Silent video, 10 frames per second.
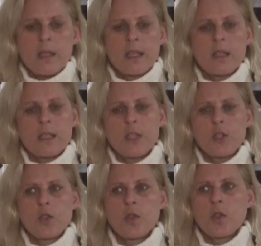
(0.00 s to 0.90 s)
little
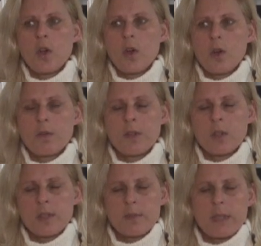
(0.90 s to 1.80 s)
issues of,
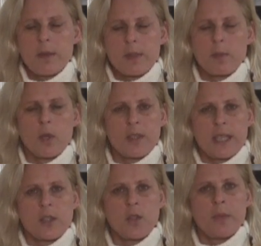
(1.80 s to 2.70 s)
sometimes it blows
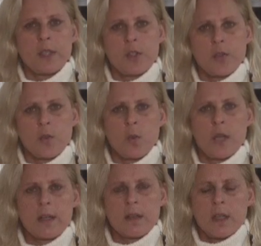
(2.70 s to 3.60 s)
out too much through
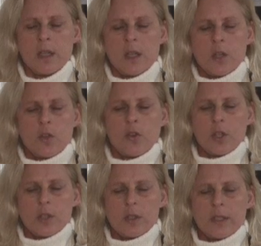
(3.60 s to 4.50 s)
one
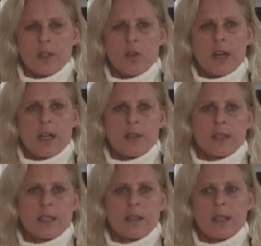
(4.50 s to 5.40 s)
grill in the
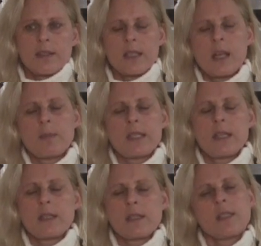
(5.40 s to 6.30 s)
ground and other times it
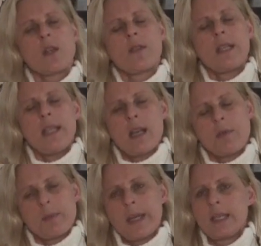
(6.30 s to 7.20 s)
doesn't. So then he
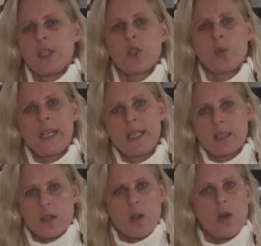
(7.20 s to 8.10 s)
comes back and he
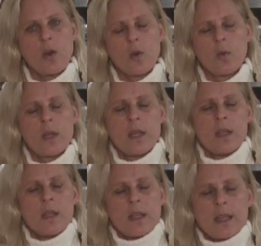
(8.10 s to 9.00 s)
tweaks the whole
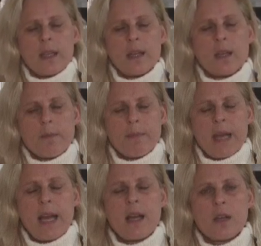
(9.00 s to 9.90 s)

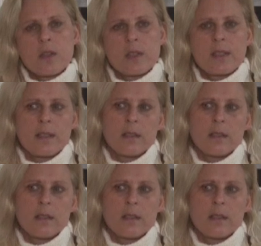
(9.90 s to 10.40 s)
house.